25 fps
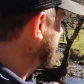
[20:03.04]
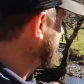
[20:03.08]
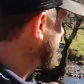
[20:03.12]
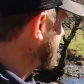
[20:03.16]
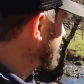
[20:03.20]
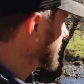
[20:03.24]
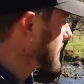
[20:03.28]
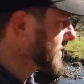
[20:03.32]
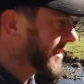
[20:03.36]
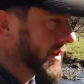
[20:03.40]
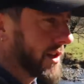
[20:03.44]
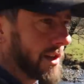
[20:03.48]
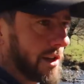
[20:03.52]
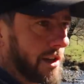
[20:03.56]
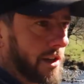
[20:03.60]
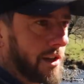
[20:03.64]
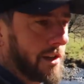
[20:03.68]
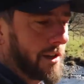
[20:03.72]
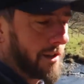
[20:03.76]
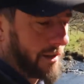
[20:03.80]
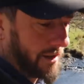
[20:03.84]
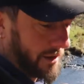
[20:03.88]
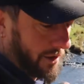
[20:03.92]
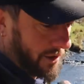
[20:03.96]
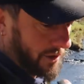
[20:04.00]
there's
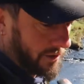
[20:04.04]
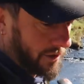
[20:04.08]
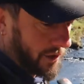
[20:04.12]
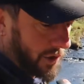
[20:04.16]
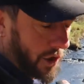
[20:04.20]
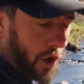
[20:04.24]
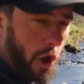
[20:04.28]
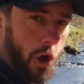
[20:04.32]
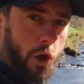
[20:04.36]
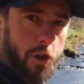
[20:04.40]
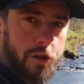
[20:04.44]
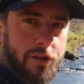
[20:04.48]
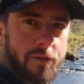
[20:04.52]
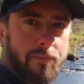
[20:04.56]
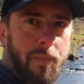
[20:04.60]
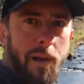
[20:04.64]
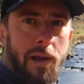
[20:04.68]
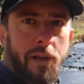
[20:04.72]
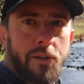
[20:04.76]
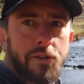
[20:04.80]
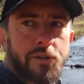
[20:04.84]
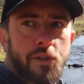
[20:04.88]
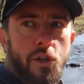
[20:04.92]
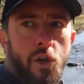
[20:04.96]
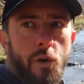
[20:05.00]
the cold
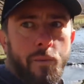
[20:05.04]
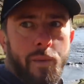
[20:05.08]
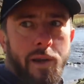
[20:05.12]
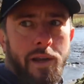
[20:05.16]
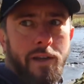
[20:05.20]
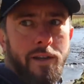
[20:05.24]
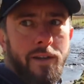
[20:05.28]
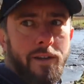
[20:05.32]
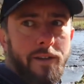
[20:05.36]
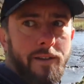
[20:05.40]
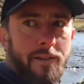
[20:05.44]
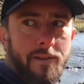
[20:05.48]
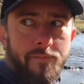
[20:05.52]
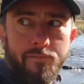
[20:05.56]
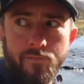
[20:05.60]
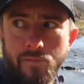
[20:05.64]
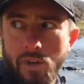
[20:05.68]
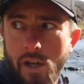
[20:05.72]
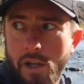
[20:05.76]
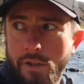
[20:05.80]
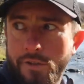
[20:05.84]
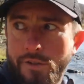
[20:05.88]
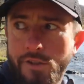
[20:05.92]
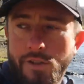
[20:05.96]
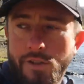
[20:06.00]
spells coming and